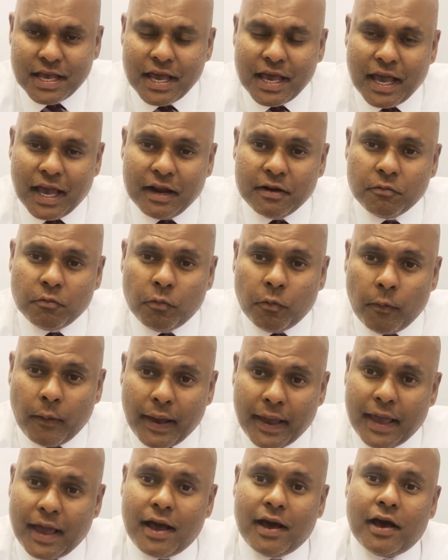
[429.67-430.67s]
and
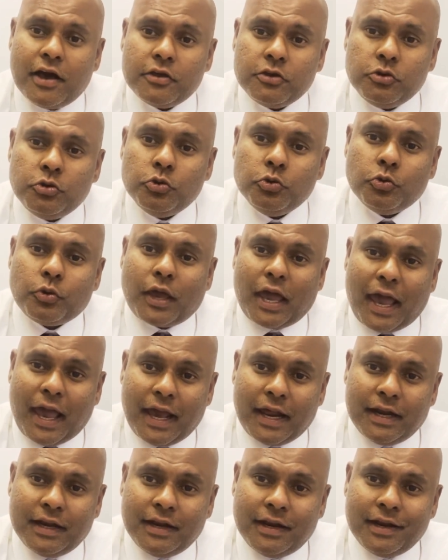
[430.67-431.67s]
where you
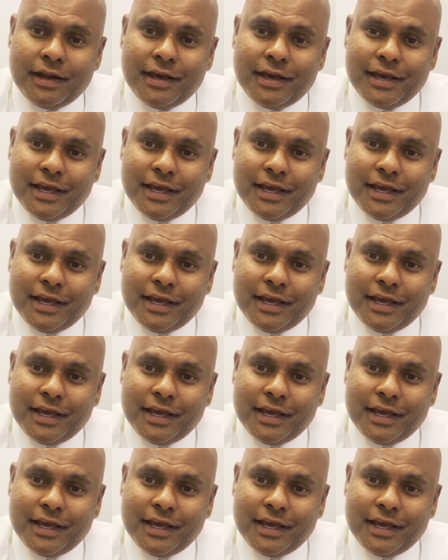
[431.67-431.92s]
can